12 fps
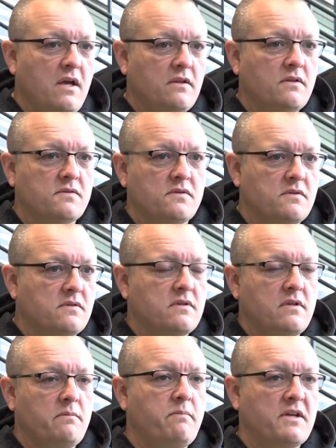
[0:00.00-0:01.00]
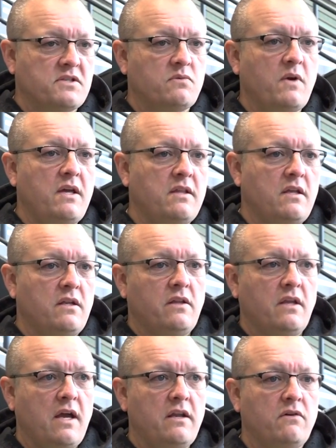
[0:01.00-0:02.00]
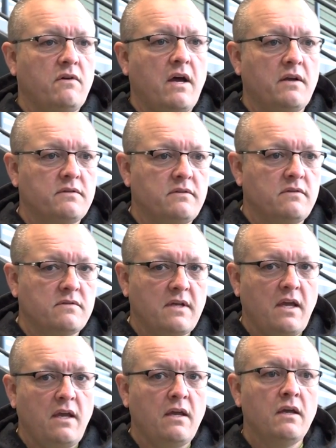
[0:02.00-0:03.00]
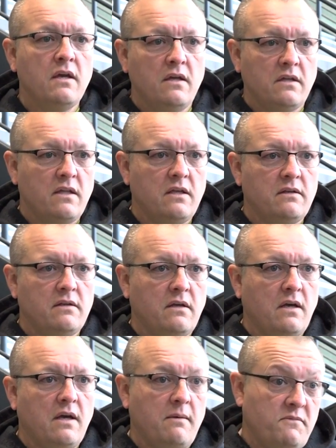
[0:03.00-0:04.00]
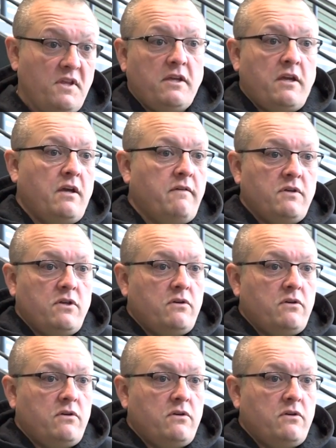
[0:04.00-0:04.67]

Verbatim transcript: like this is the best way that, that I know how to say that uh, I'm thinking of